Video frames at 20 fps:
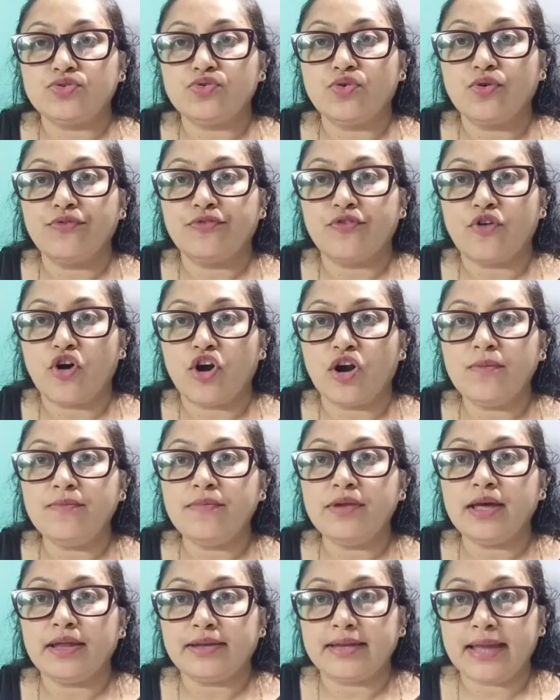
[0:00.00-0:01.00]

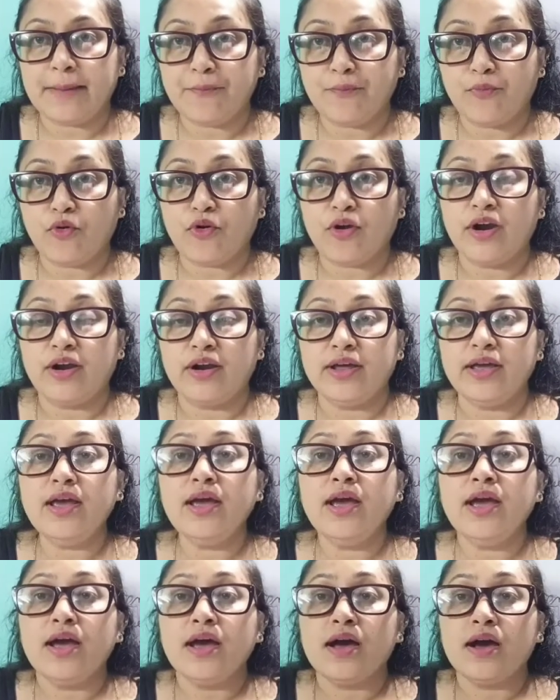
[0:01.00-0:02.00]
form a
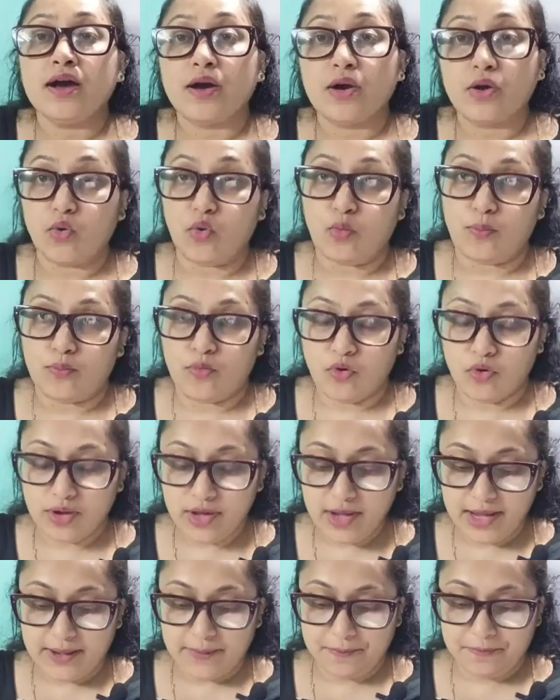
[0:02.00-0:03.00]
temporary group.
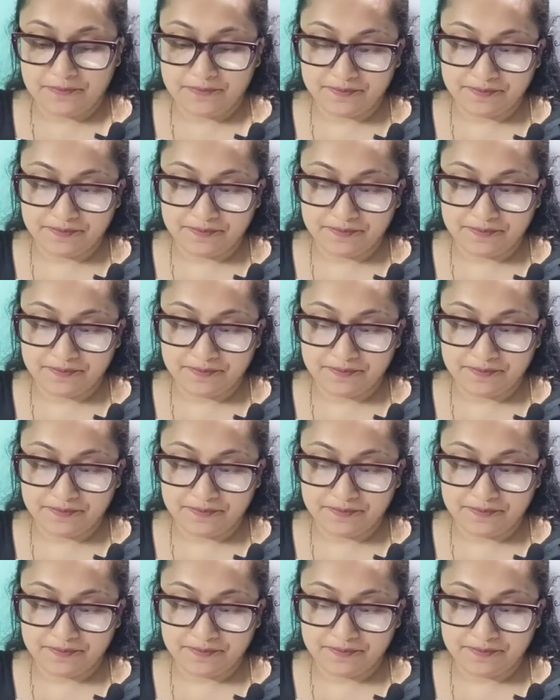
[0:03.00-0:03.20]
Okay.